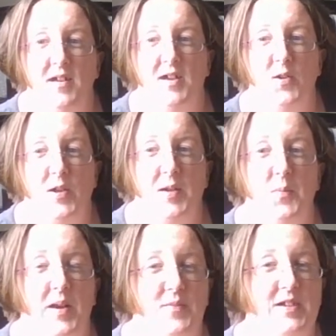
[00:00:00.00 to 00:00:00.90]
Okay,
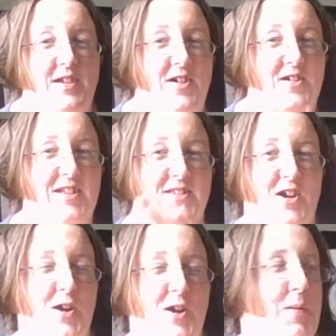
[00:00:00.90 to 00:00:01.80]
whatever. Y'all can
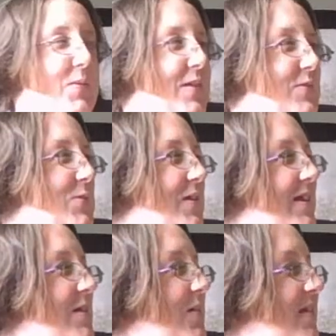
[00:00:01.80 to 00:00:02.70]
talk about whatever you want.
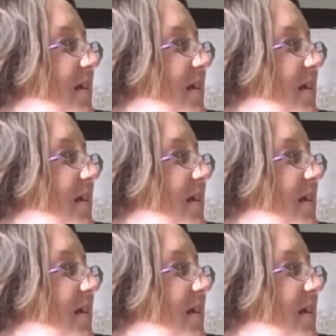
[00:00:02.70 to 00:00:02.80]
Anyways,